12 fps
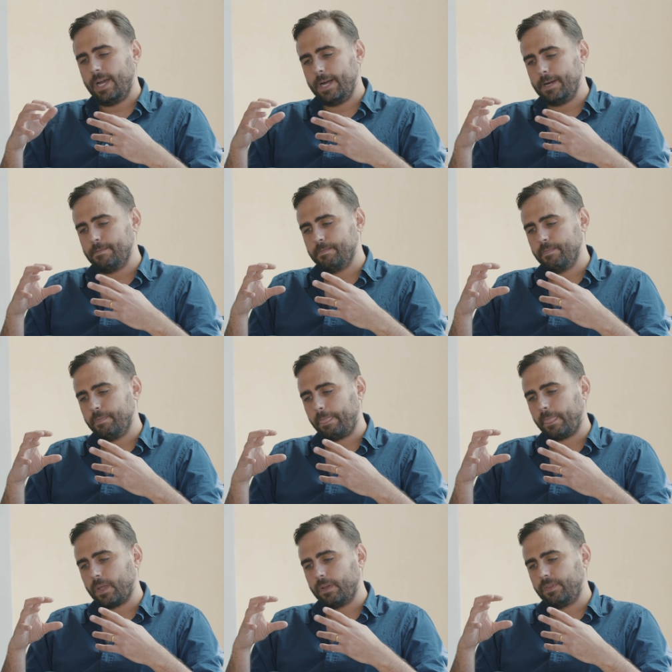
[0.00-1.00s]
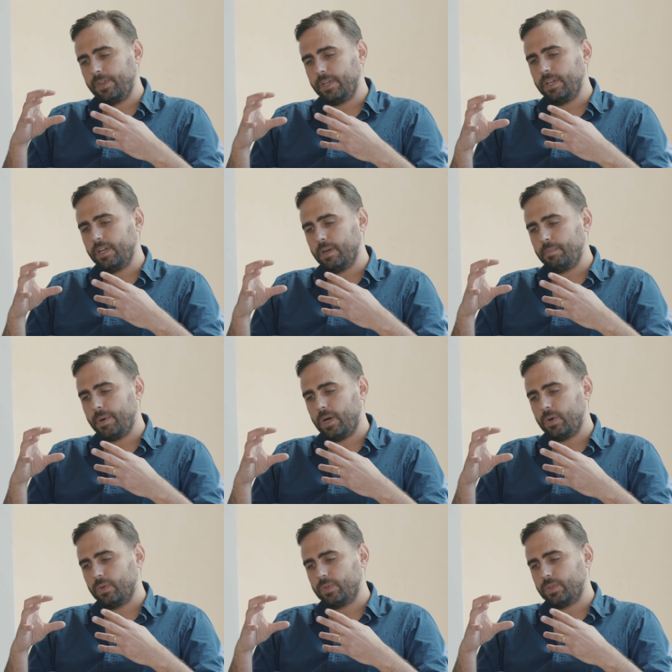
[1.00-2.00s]
um, thinking
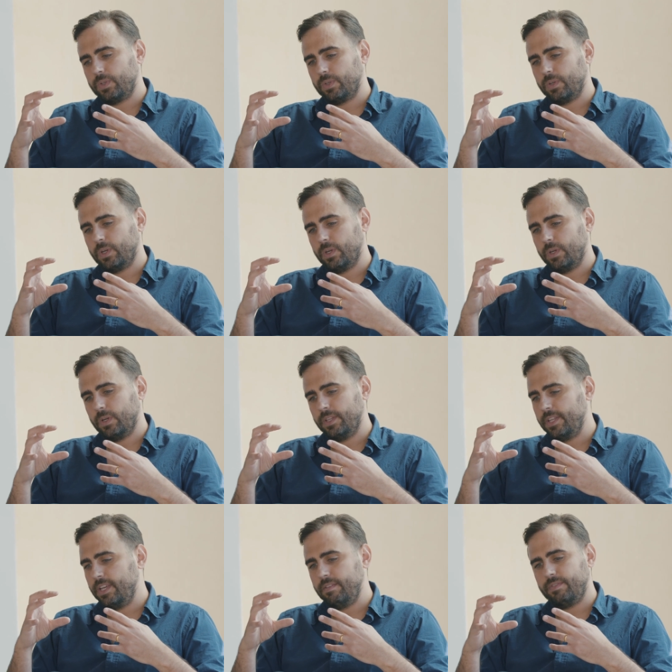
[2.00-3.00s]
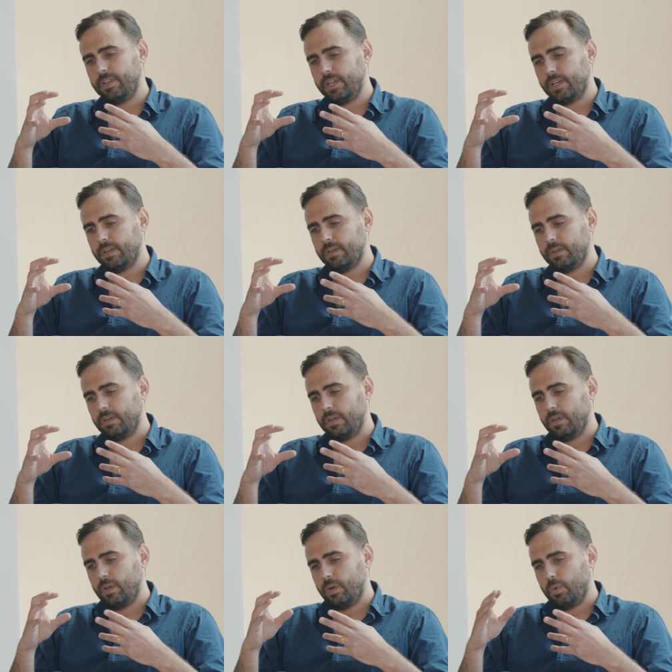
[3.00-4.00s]
about uh, in the evening
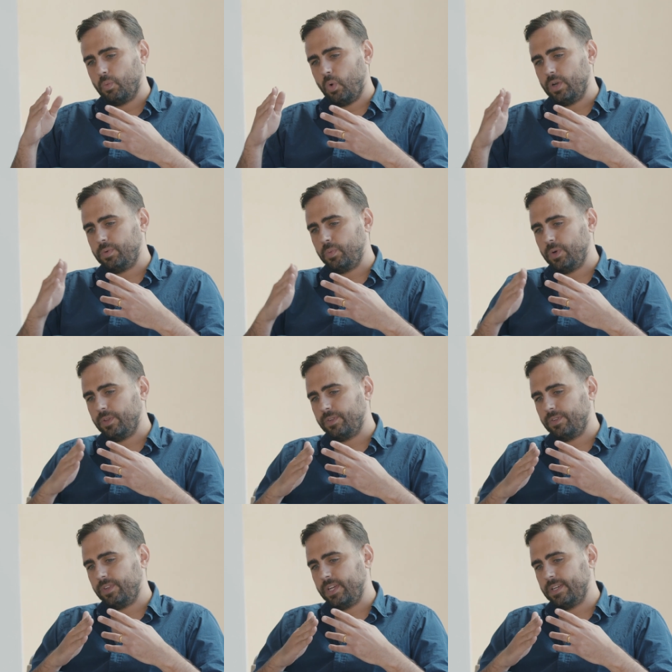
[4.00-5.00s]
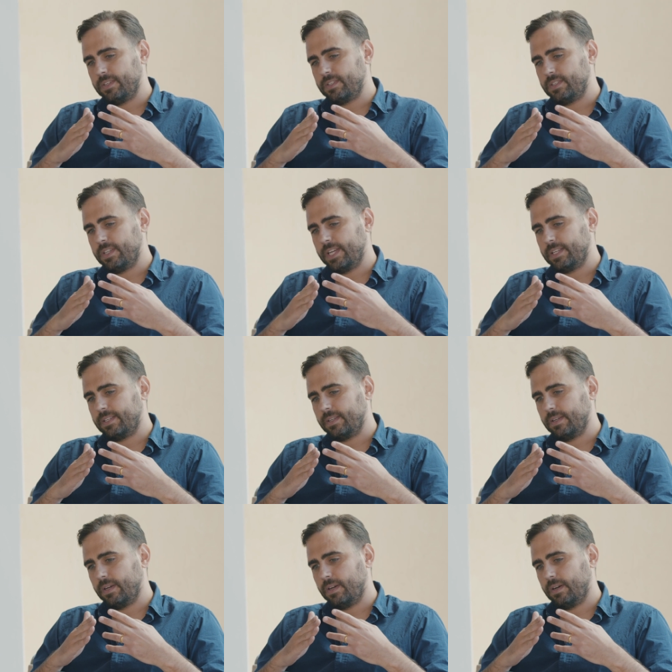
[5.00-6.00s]
what were the things that
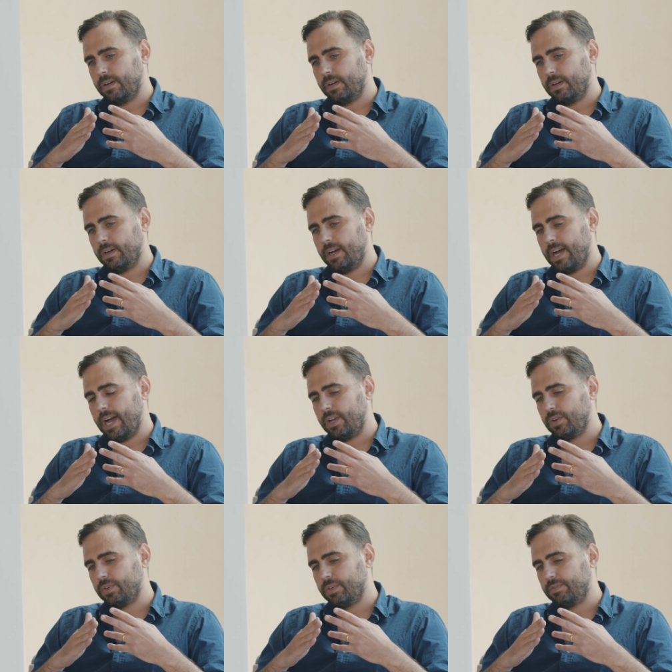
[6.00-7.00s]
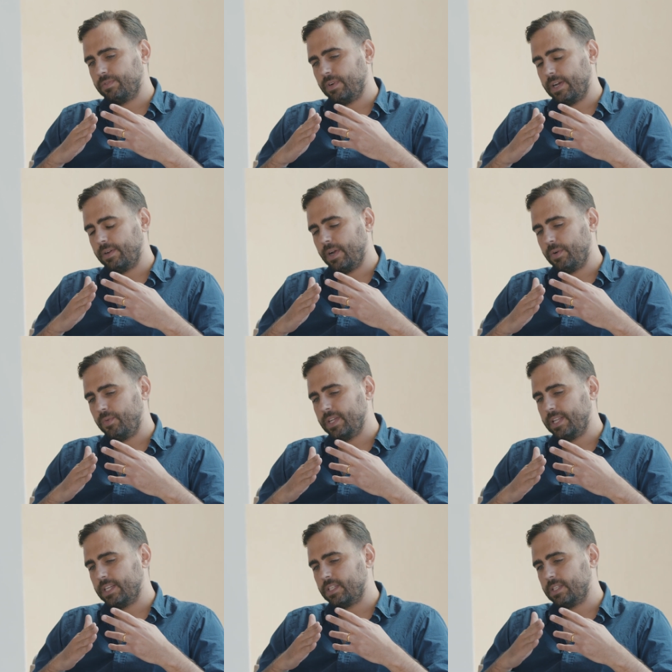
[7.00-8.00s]
I could have, I, I
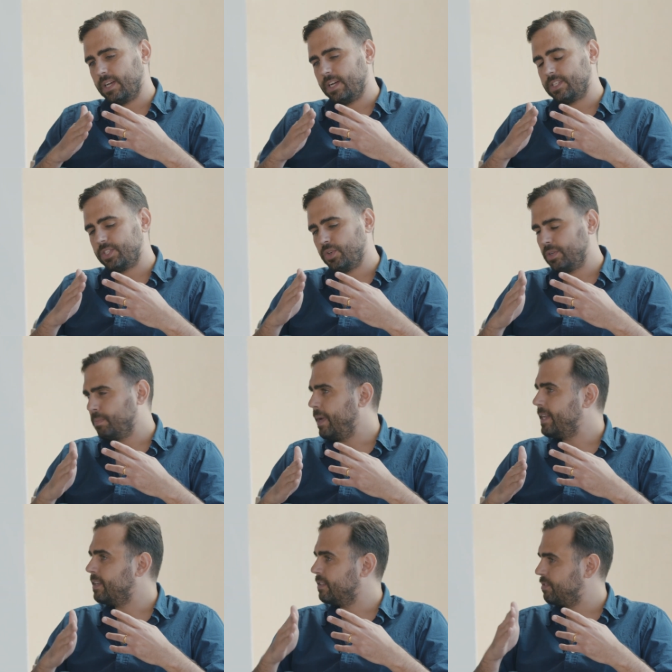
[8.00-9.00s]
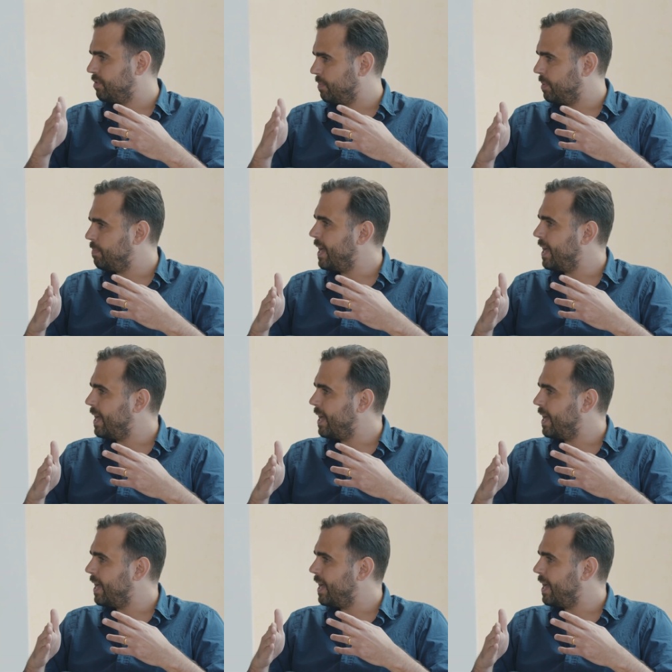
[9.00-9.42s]
realized are certain patterns from the